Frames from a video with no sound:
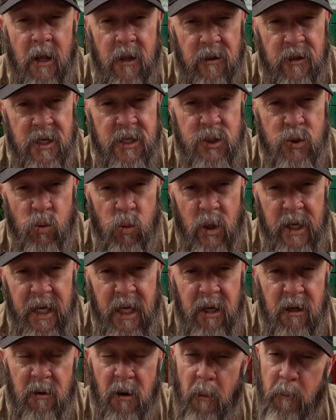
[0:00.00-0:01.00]
this
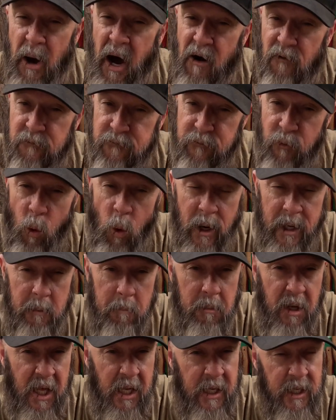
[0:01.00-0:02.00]
week, about 40
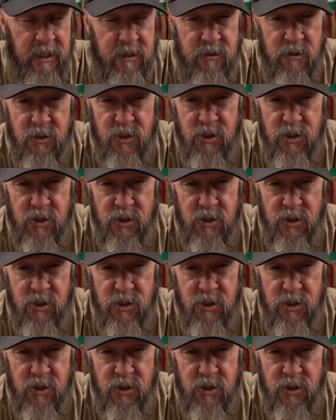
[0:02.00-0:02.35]
minutes or